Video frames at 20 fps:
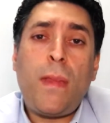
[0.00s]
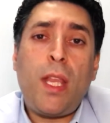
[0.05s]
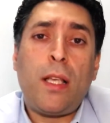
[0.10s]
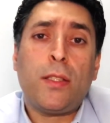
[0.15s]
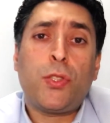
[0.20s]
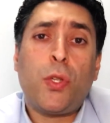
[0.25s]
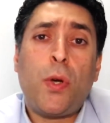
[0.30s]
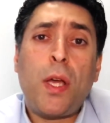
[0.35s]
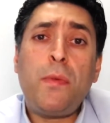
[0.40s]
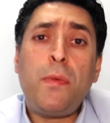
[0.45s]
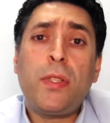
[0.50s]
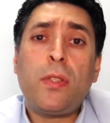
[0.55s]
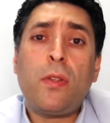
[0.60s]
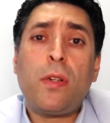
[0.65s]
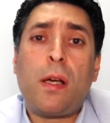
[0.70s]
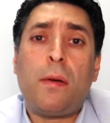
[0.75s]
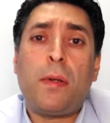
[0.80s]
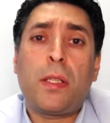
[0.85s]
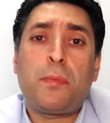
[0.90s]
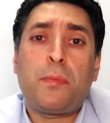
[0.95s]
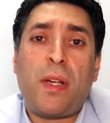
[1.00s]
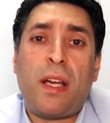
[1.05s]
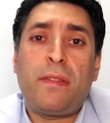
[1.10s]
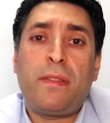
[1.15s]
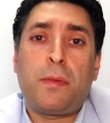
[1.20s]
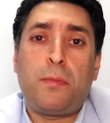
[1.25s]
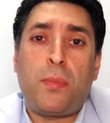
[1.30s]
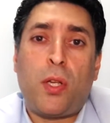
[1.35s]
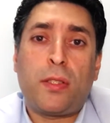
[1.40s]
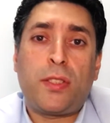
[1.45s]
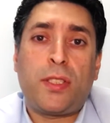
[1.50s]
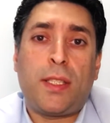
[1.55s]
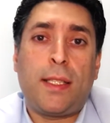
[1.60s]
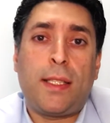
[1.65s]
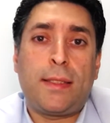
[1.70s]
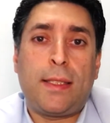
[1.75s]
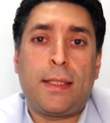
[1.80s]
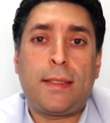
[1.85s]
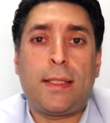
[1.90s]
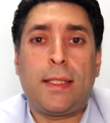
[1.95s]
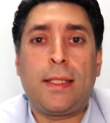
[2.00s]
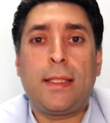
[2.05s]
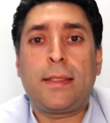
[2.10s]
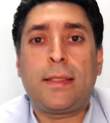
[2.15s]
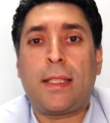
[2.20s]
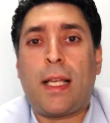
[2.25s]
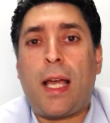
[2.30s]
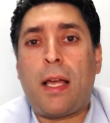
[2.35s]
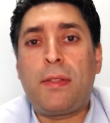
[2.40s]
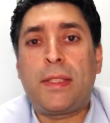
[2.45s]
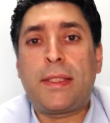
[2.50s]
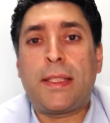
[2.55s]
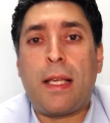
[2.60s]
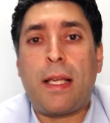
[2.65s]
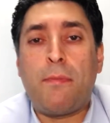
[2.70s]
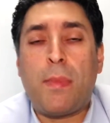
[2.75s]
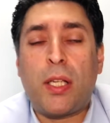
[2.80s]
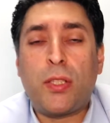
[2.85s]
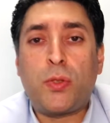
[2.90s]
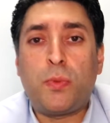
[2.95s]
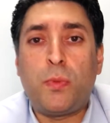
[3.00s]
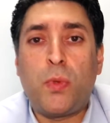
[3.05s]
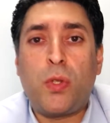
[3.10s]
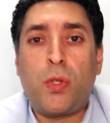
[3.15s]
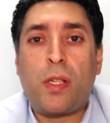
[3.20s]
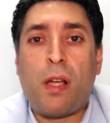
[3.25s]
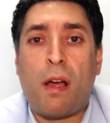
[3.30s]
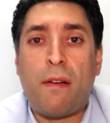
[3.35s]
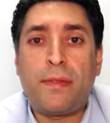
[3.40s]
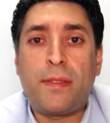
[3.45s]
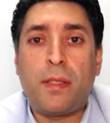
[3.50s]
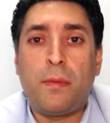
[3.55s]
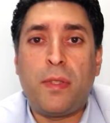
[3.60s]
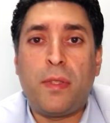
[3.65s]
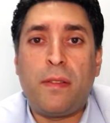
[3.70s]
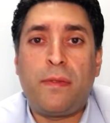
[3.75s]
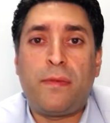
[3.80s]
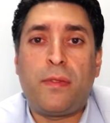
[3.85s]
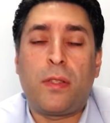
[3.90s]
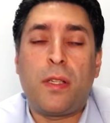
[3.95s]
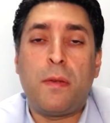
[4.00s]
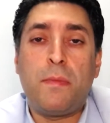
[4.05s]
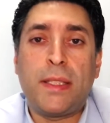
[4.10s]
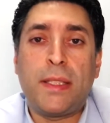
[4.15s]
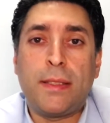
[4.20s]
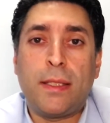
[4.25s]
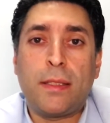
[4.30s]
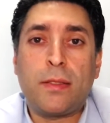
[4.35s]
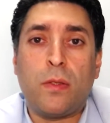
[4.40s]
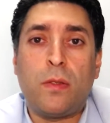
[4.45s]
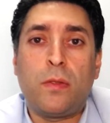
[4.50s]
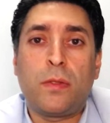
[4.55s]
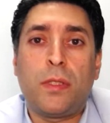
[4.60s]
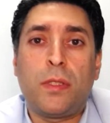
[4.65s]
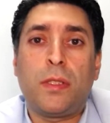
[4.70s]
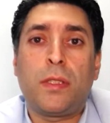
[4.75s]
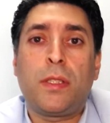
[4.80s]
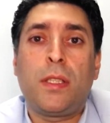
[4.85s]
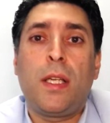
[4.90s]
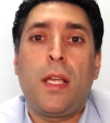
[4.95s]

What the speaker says: So when we talk about private blockchains, this is, I would say, much more comfortable for a business owner,